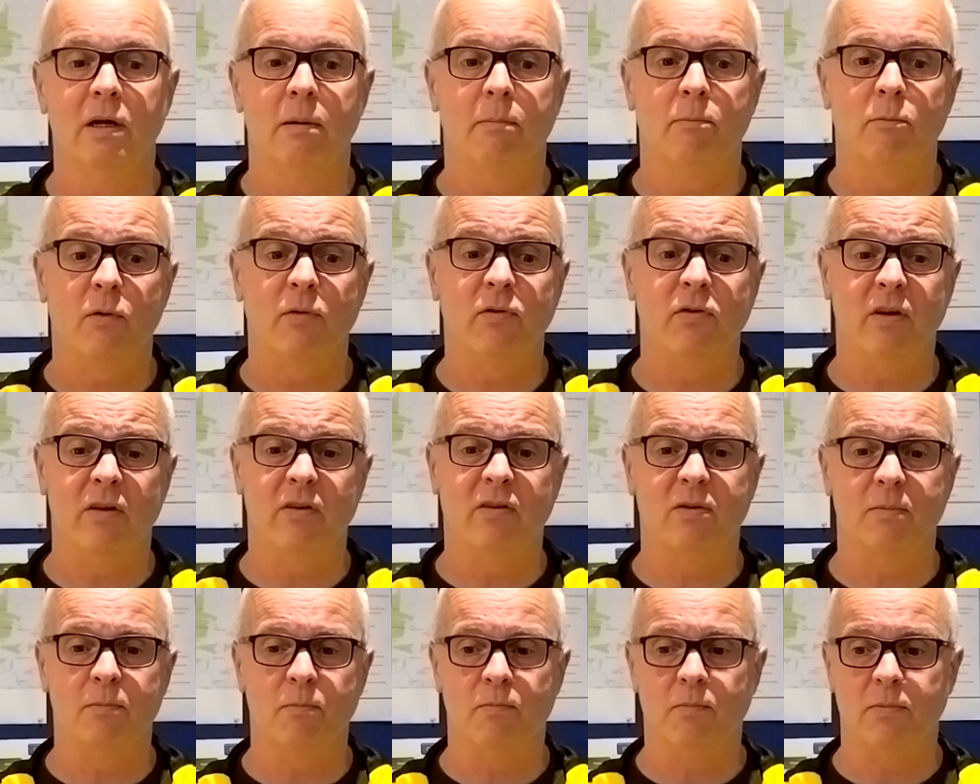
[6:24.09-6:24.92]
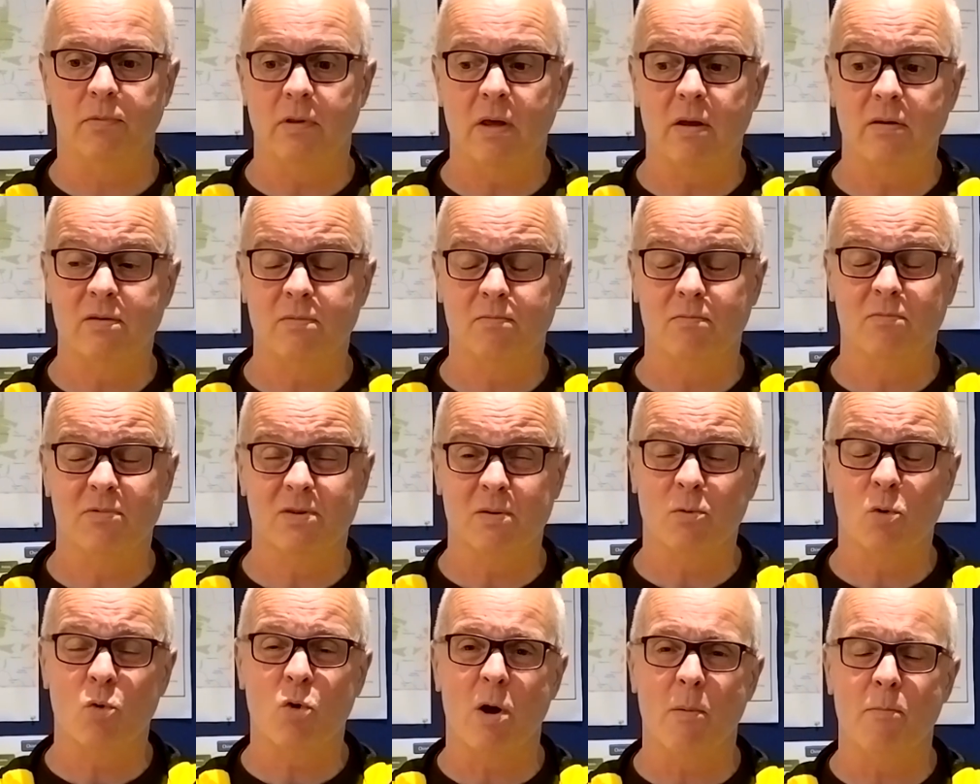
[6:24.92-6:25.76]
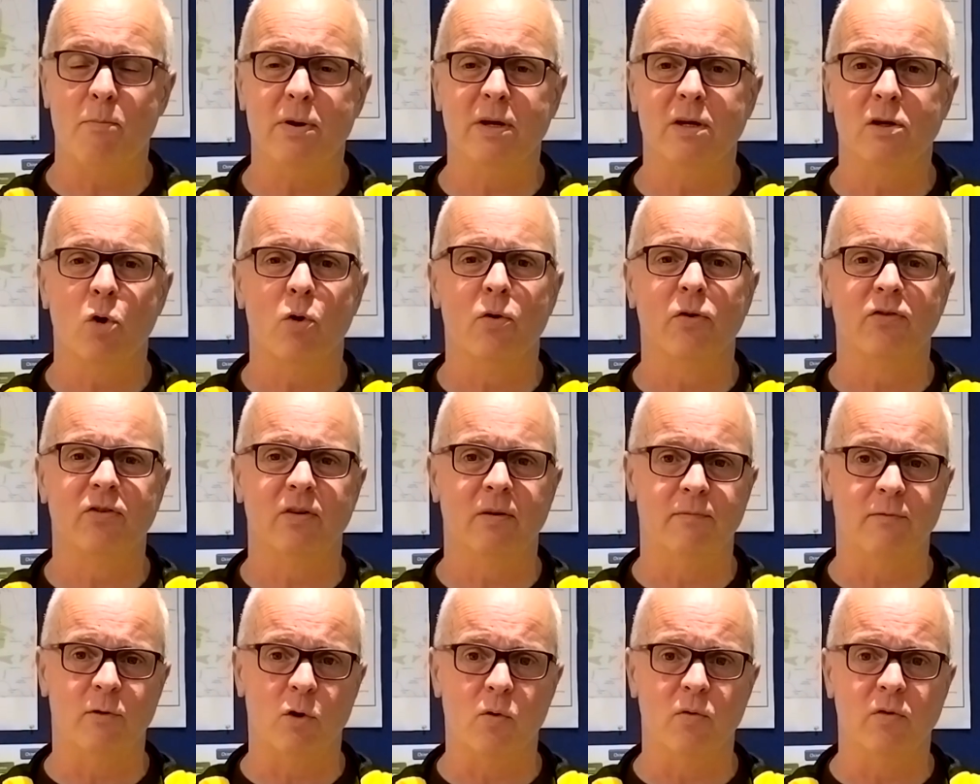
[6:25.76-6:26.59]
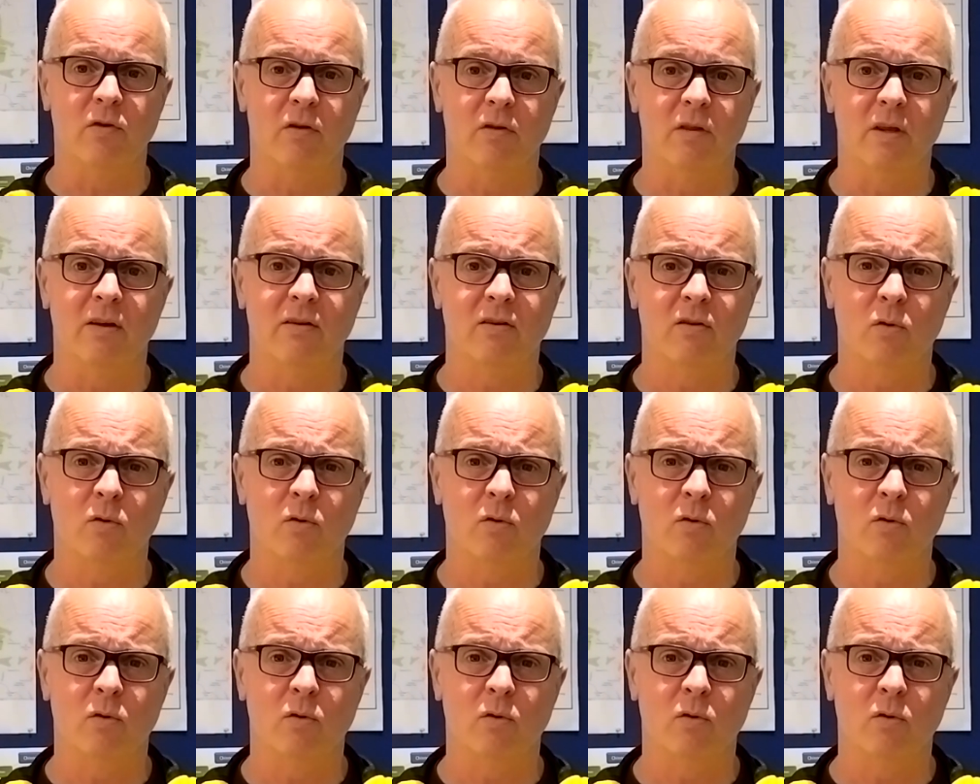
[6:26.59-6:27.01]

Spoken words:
Obviously, there's some quite big costs involved in this.